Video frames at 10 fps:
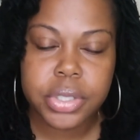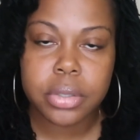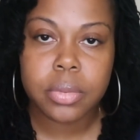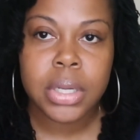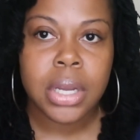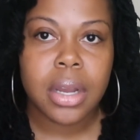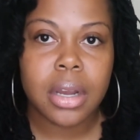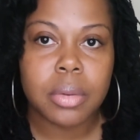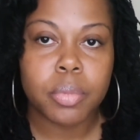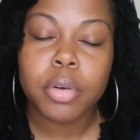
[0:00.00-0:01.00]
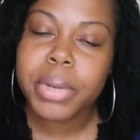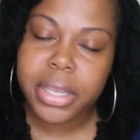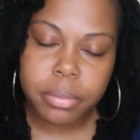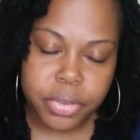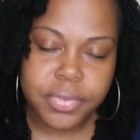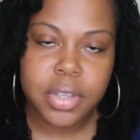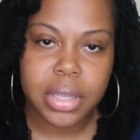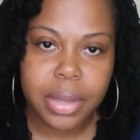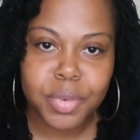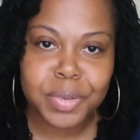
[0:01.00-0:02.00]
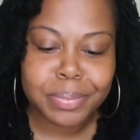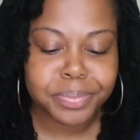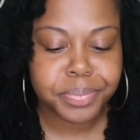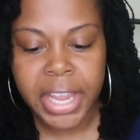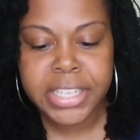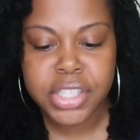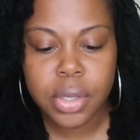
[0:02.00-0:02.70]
So we're making moves on that one. And